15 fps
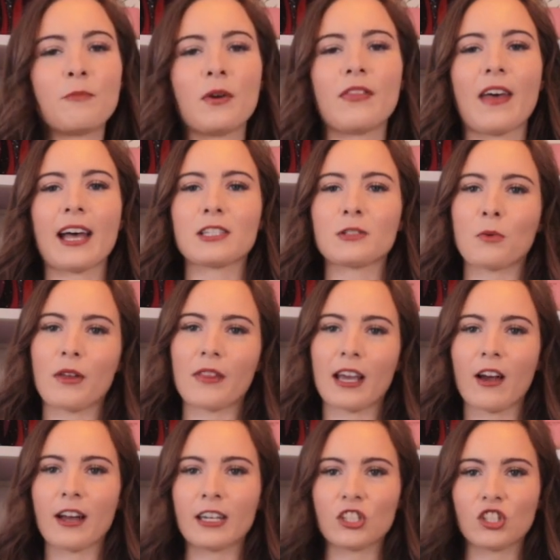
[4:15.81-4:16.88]
but that's what they
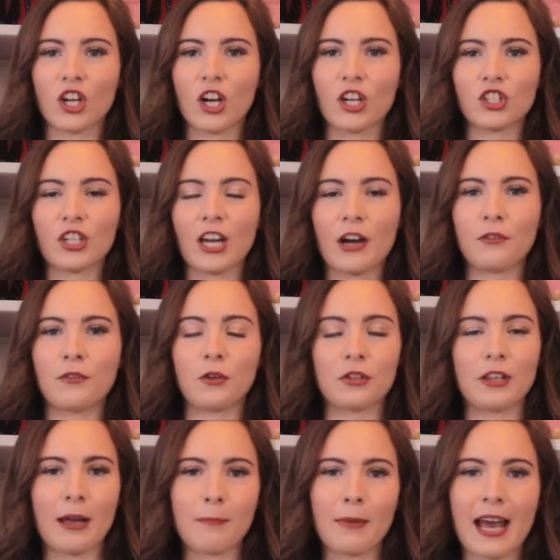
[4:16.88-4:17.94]
kind of charge now for
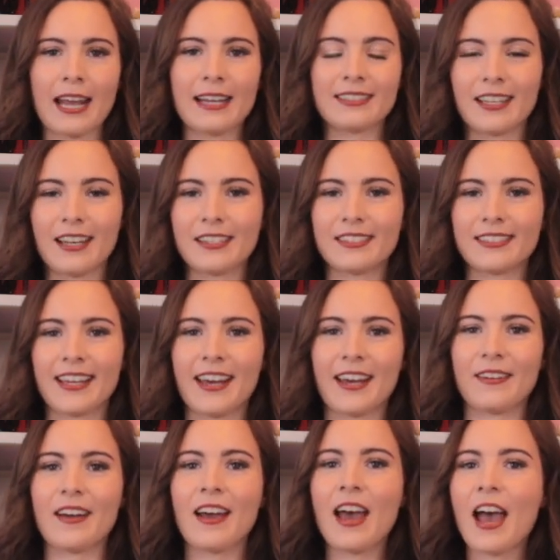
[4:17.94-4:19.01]
their blazers,
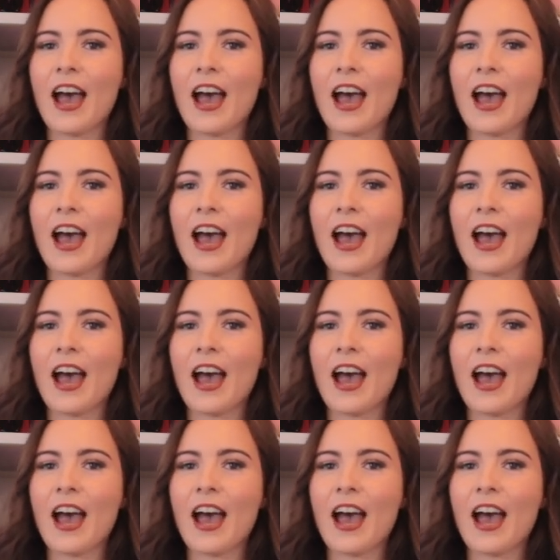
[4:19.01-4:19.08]
so